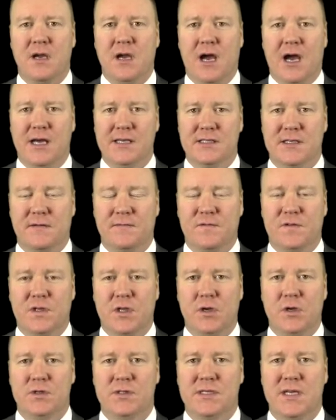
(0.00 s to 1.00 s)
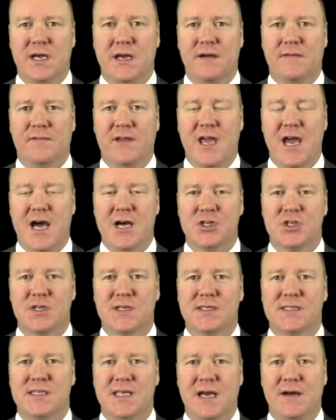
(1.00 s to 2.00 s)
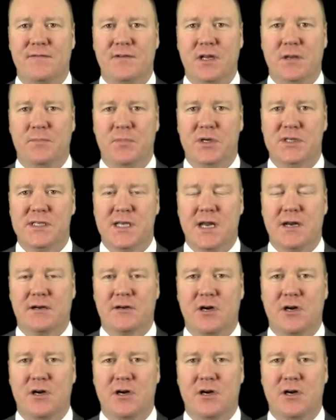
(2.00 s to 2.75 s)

As of Tuesday, I've cashed 70%